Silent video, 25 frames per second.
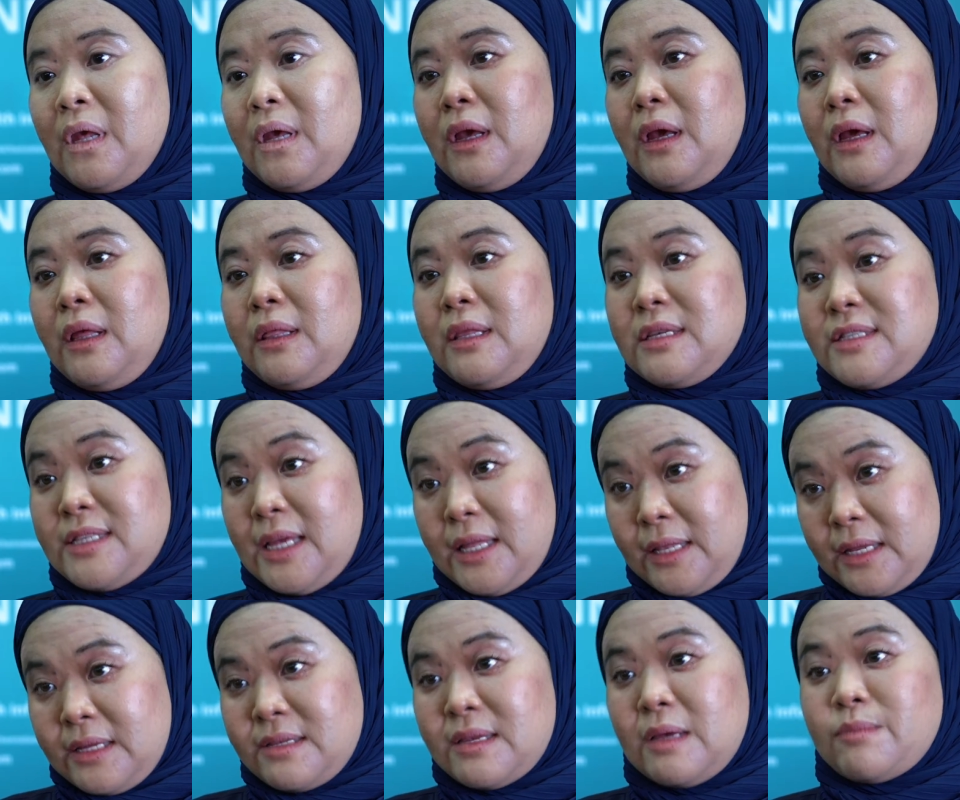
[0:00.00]
in
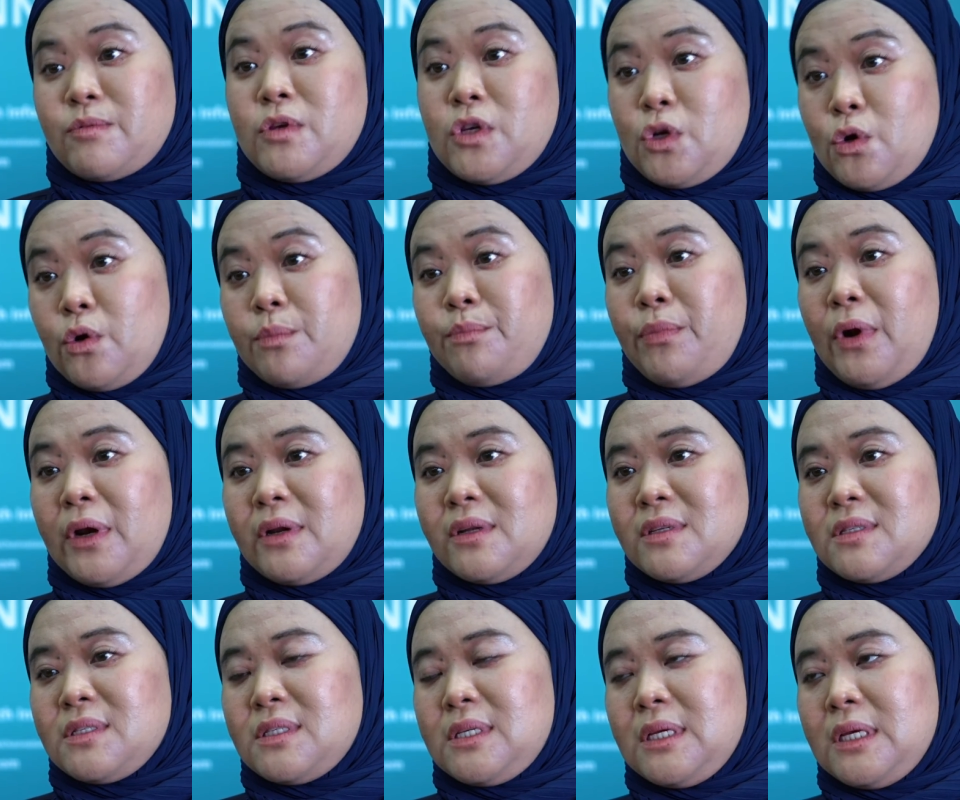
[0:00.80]
the subsequent
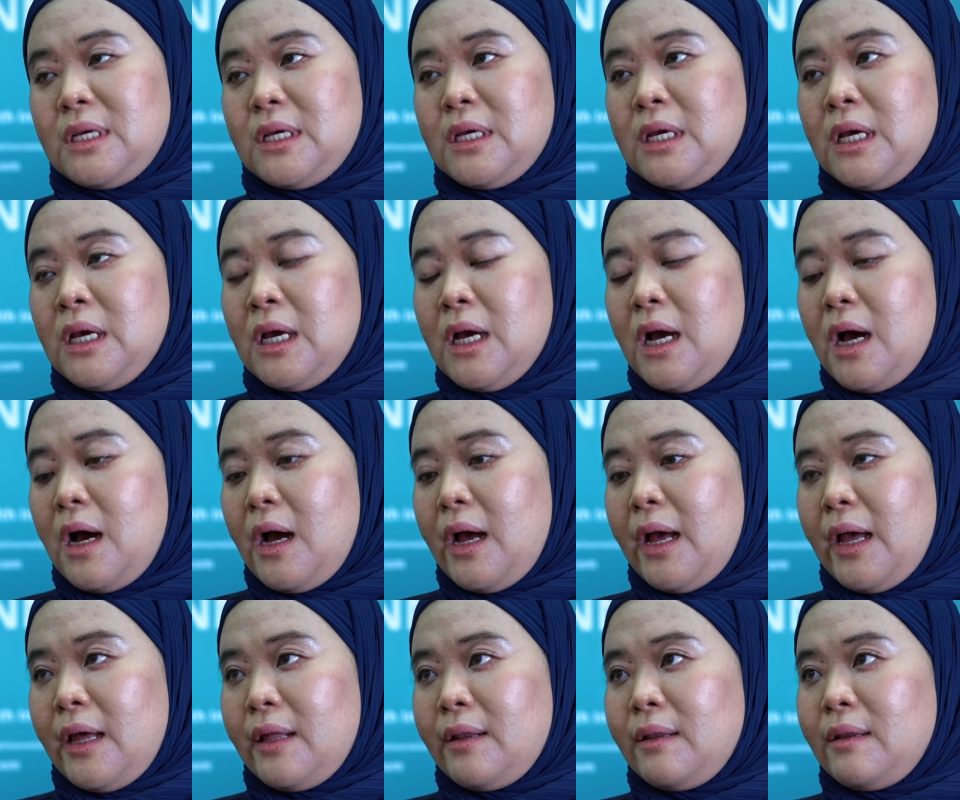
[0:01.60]
pregnancy.
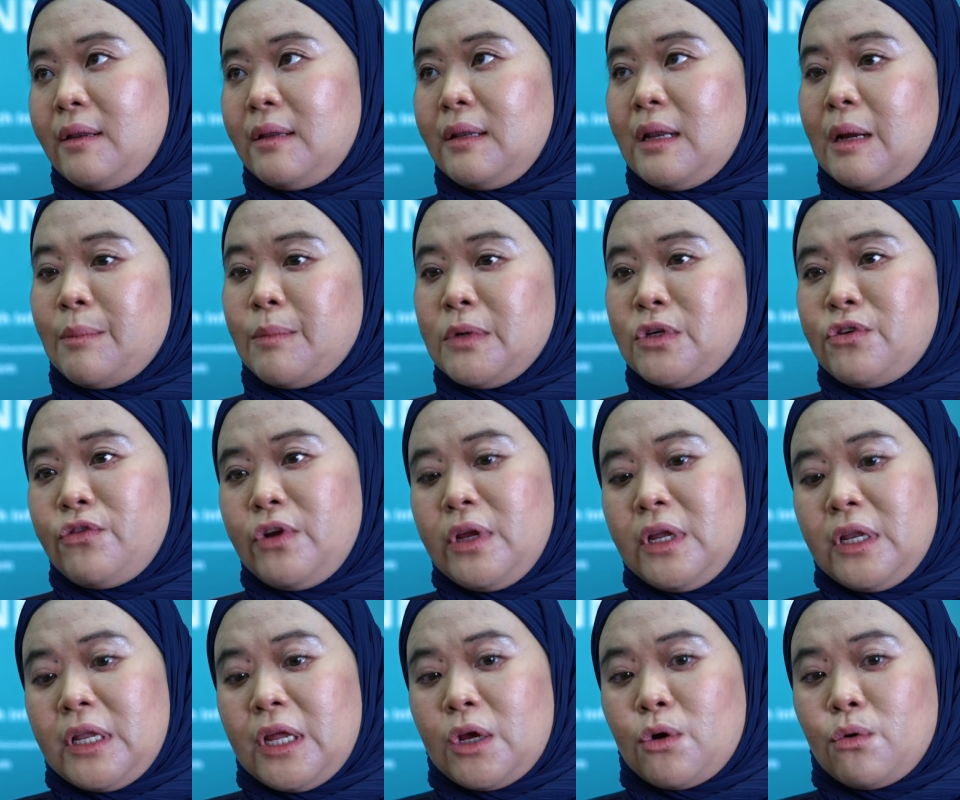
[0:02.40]
And number
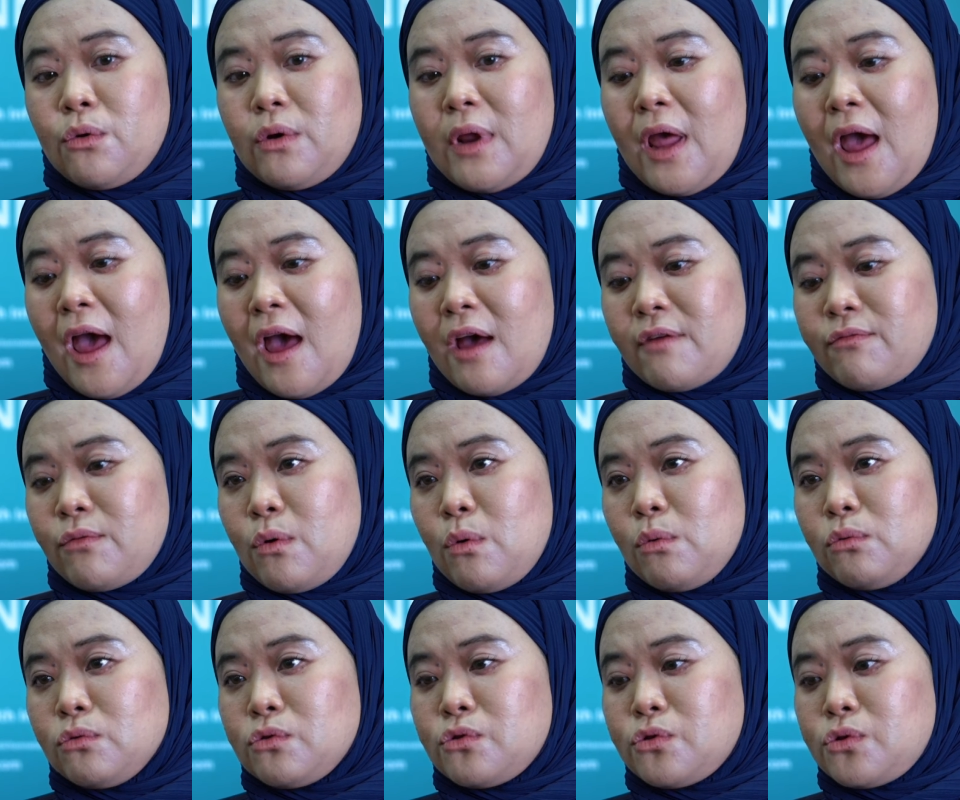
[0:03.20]
three, they could have
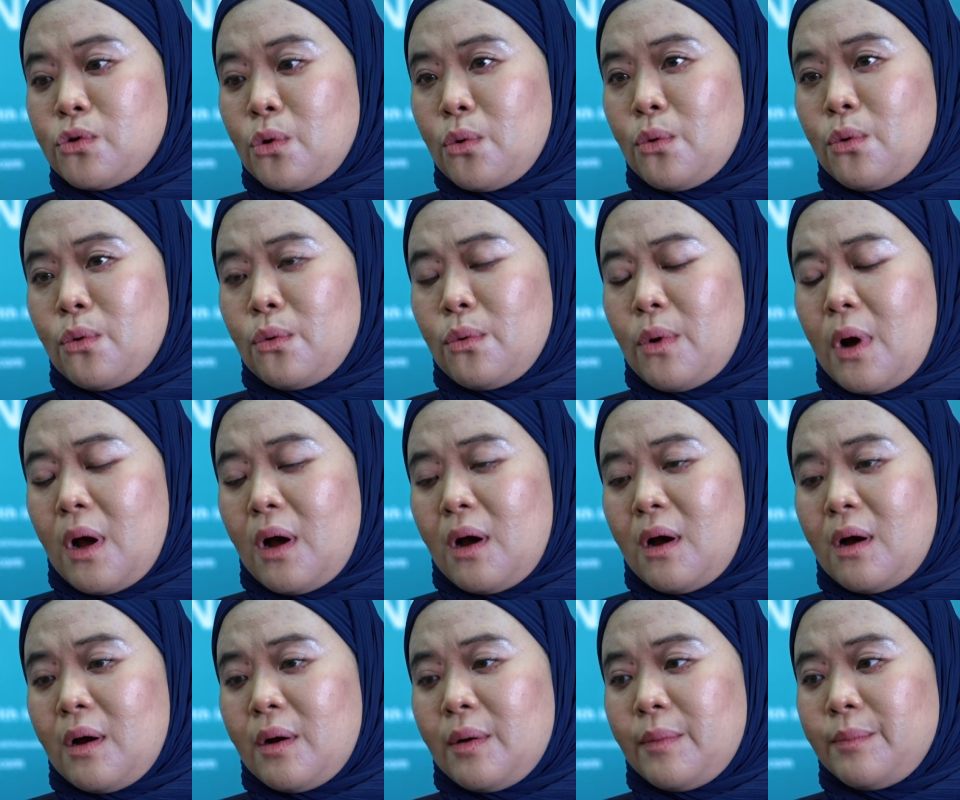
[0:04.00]
also
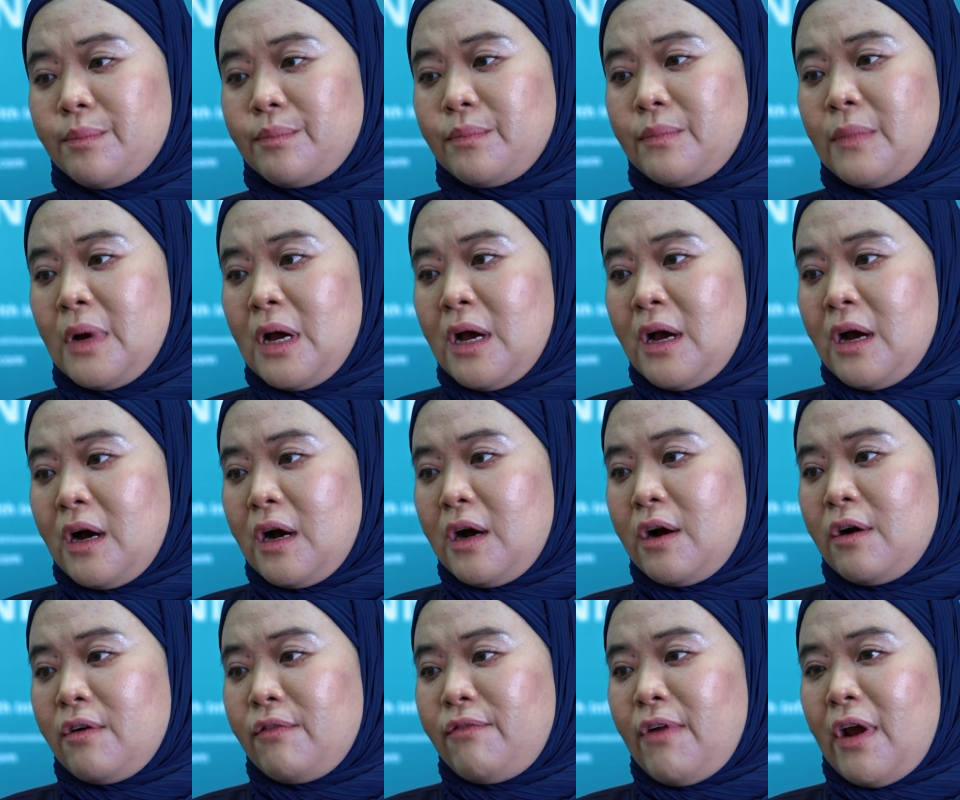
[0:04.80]

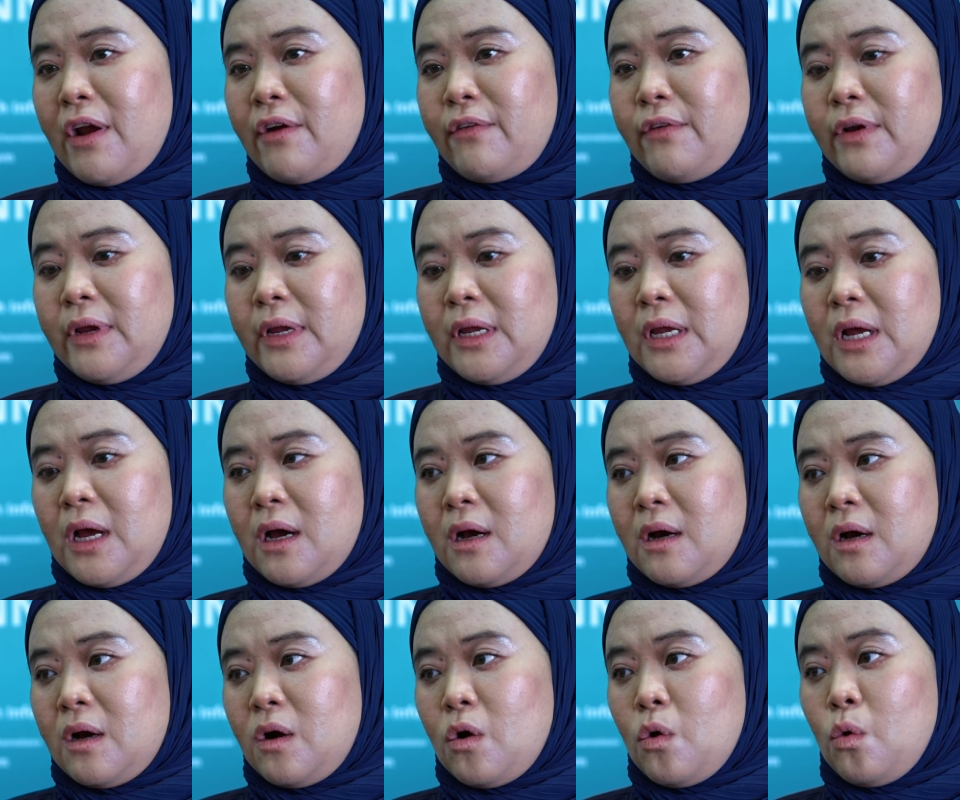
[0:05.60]
a very
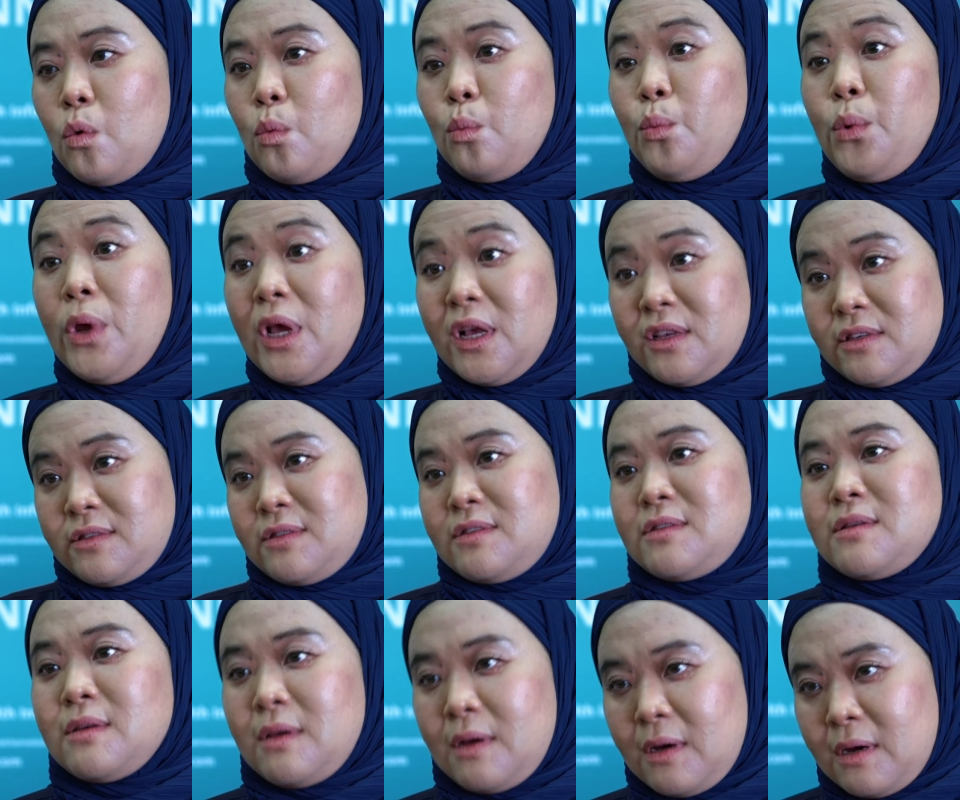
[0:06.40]
weak
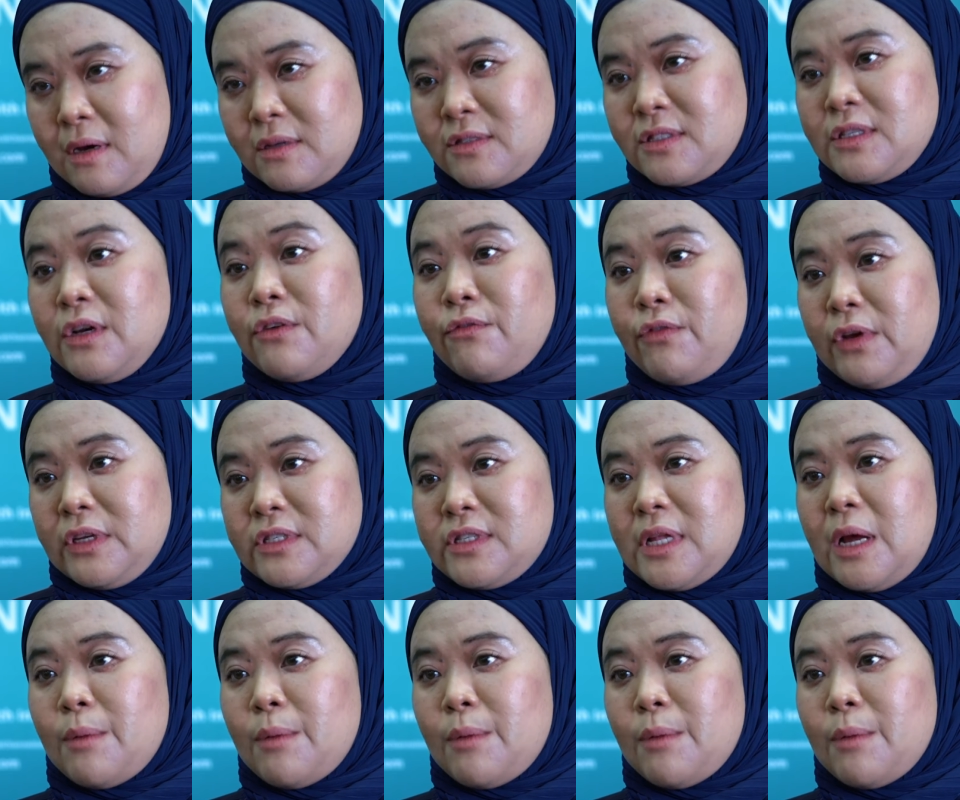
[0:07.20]
cervix.